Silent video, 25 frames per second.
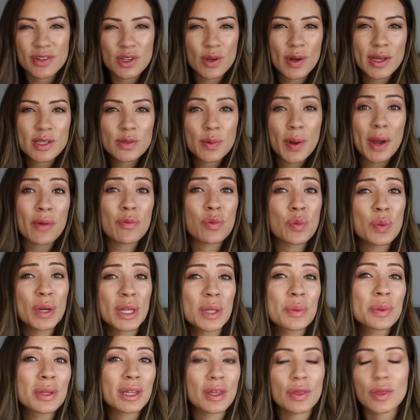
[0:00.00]
And you guys don't have
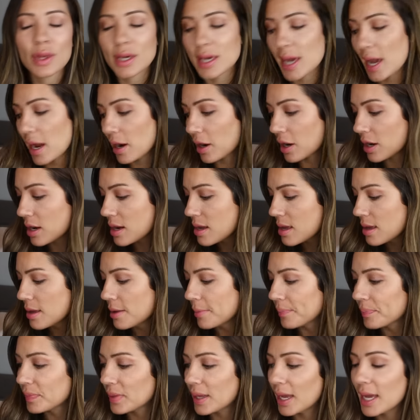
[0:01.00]
really, really thick hair.
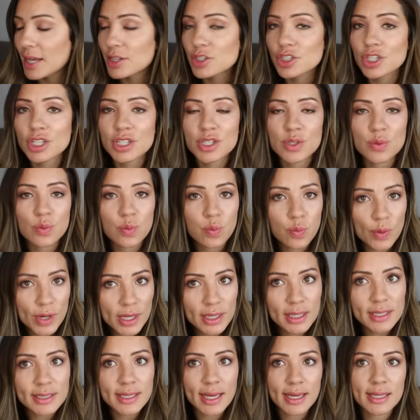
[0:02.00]
It just
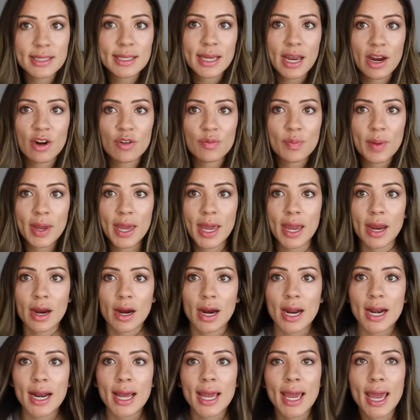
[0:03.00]
really takes care of my hair.
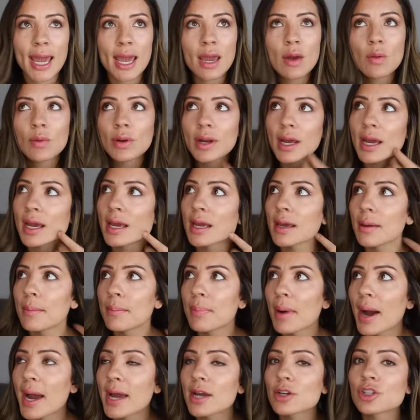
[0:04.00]
And I hate when I
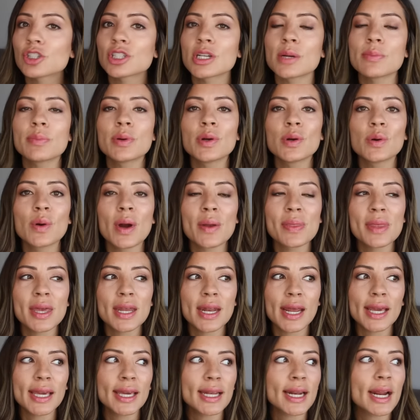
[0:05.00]
buy a shampoo and then
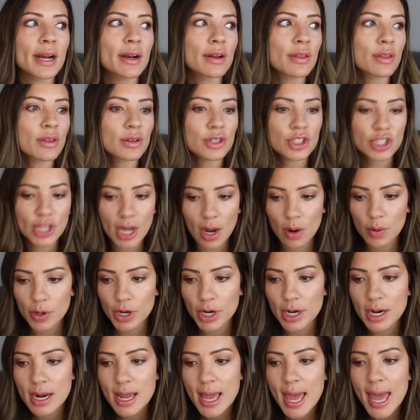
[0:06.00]
I get out of the
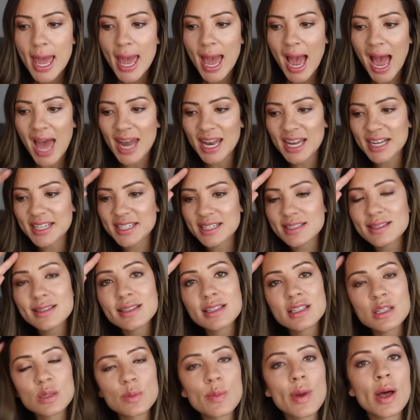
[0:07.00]
shower and it doesn't
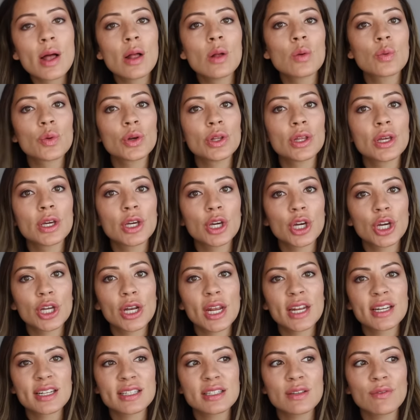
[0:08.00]
smell really good.
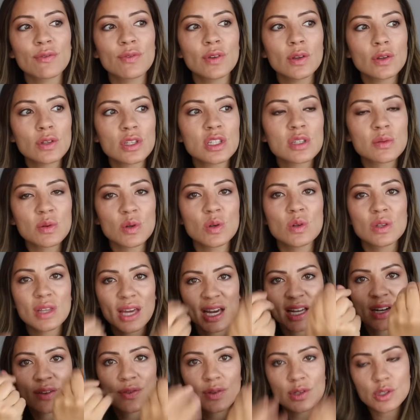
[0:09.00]
It doesn't feel smooth. It
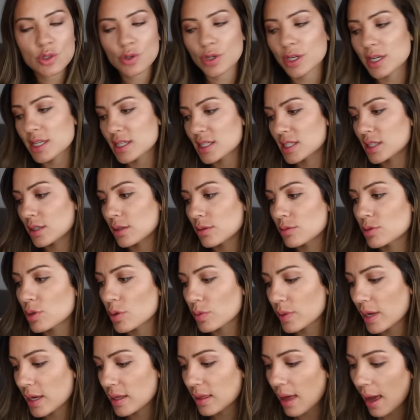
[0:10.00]
kind of feels gritty still.
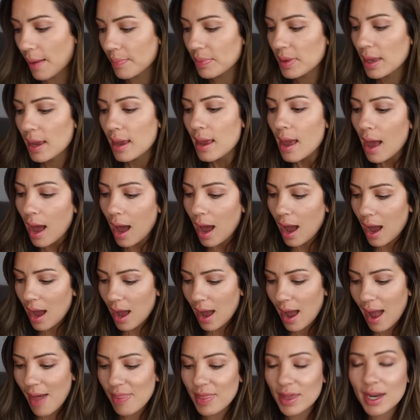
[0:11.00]
Don't like that.
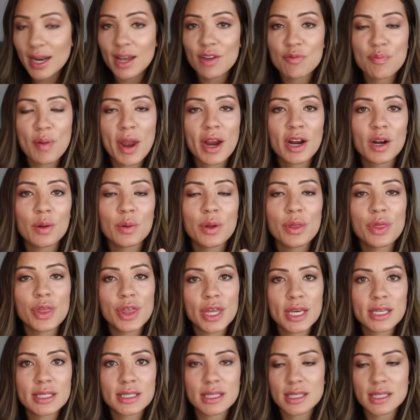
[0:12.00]
And then I've paired it with this.